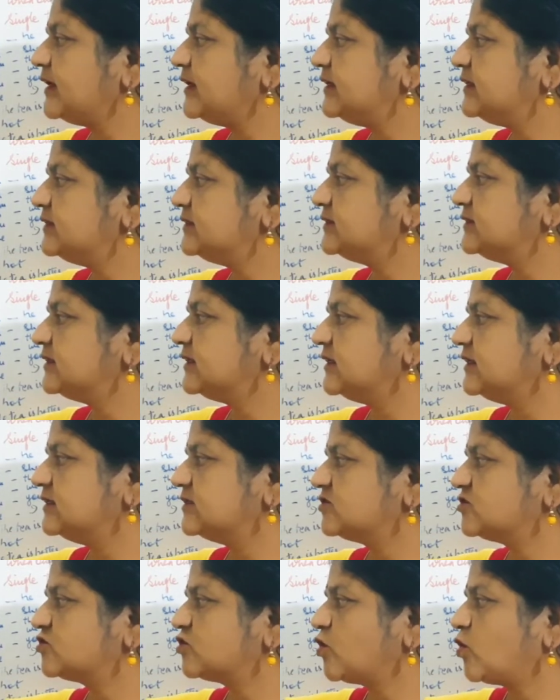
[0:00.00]
He
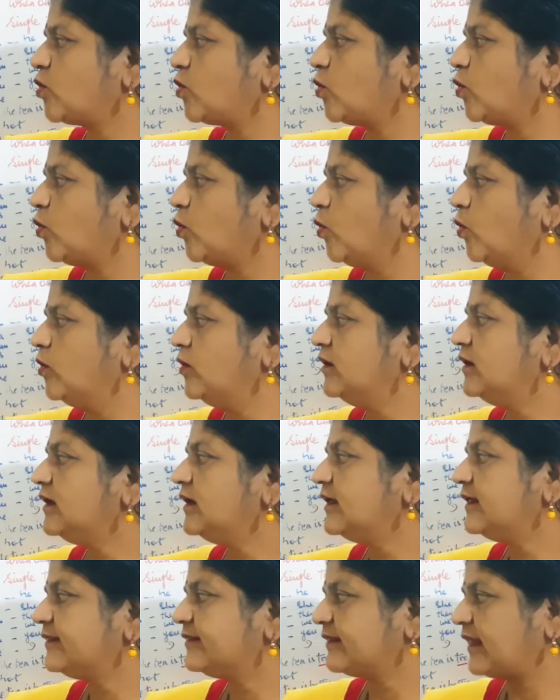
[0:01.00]
is so old
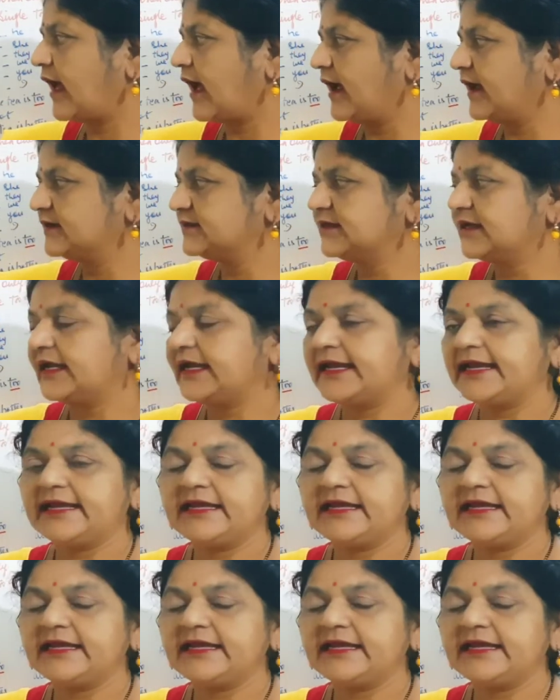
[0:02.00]
that